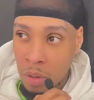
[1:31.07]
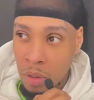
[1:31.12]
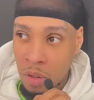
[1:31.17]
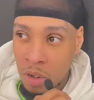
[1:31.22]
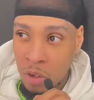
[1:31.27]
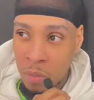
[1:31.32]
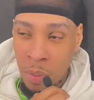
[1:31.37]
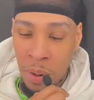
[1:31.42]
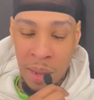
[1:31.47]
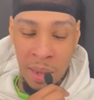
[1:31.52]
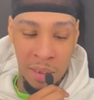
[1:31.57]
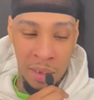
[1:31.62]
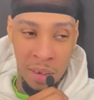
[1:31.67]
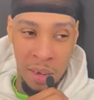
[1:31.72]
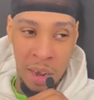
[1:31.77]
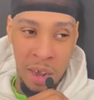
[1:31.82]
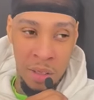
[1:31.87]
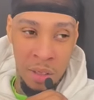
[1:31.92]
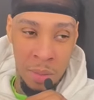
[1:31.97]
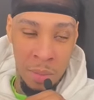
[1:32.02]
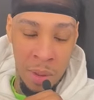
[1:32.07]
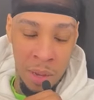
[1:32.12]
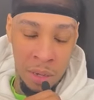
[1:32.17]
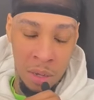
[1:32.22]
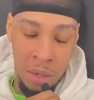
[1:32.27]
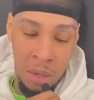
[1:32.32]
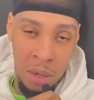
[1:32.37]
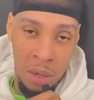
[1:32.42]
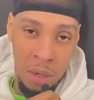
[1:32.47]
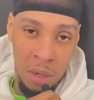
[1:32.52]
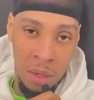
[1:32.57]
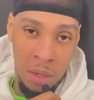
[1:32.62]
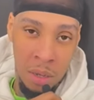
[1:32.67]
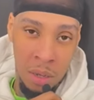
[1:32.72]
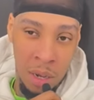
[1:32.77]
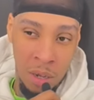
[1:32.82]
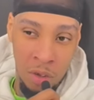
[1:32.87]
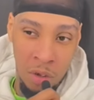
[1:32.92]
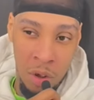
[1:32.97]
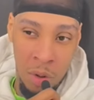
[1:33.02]
just playing together, basically.
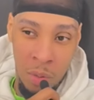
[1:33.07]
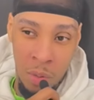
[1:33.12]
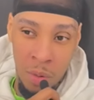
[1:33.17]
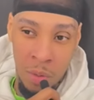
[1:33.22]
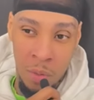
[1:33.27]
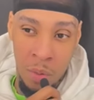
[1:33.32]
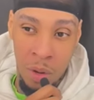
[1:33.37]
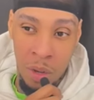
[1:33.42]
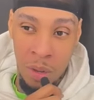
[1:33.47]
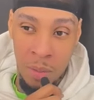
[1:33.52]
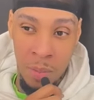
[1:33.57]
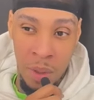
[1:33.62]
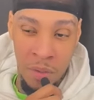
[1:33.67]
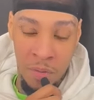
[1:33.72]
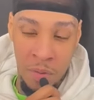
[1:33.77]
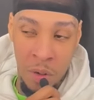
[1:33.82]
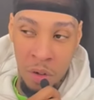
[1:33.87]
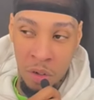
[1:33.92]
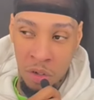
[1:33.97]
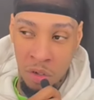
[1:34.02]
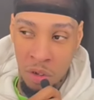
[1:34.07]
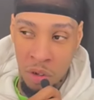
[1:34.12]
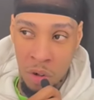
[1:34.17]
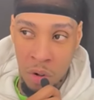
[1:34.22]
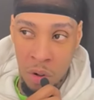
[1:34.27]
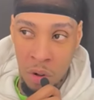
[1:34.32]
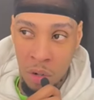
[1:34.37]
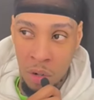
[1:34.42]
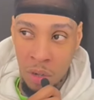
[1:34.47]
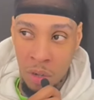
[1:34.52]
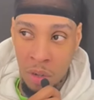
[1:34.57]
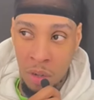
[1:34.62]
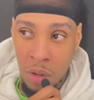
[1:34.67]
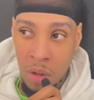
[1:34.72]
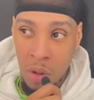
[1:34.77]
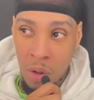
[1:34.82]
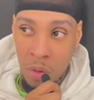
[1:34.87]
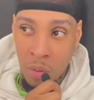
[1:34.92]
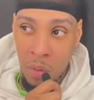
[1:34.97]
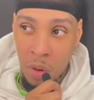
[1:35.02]
That's all we've really been focusing on is
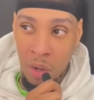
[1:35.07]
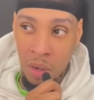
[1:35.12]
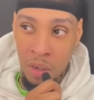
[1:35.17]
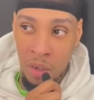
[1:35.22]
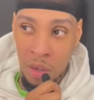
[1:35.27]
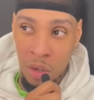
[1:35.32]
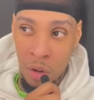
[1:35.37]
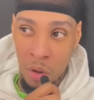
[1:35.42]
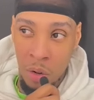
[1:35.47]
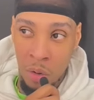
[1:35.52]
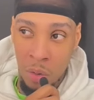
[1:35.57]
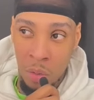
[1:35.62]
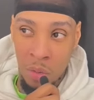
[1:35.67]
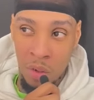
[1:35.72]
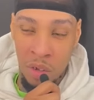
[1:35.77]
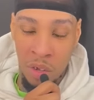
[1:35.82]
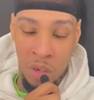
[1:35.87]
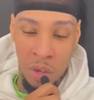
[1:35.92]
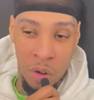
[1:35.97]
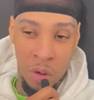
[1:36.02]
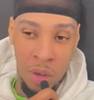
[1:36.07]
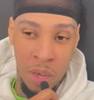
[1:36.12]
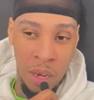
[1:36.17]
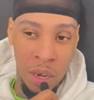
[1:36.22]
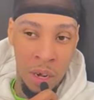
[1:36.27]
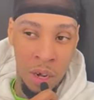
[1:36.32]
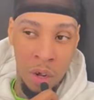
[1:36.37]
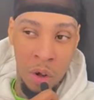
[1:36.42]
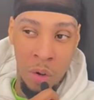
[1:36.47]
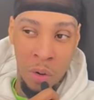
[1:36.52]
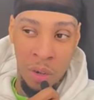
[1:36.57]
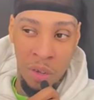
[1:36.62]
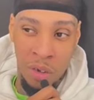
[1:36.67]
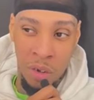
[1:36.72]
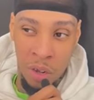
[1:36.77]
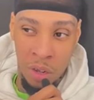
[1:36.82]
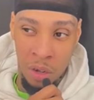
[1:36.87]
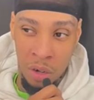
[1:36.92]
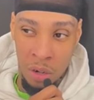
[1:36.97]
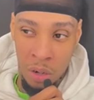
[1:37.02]
really we're still getting to know each
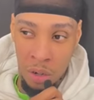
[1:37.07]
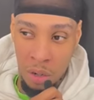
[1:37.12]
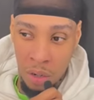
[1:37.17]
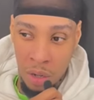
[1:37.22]
other.